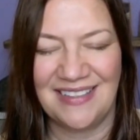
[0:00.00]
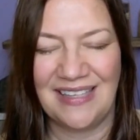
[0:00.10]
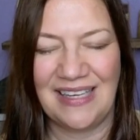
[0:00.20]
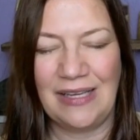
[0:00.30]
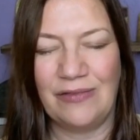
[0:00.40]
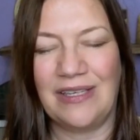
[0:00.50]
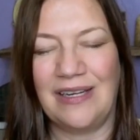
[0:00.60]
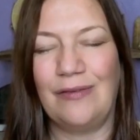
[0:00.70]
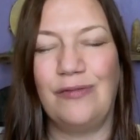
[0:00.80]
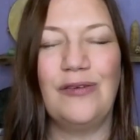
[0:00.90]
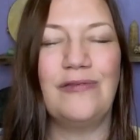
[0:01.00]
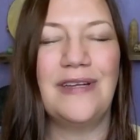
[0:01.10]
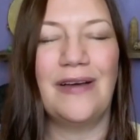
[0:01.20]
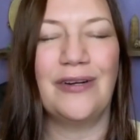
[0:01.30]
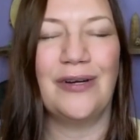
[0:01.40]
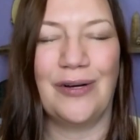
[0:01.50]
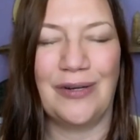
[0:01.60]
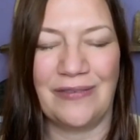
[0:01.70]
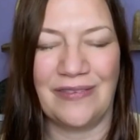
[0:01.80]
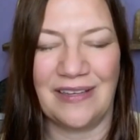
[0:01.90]
even if you've never heard
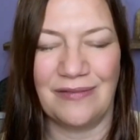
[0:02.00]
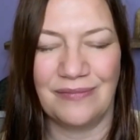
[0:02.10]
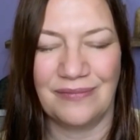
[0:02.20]
of them.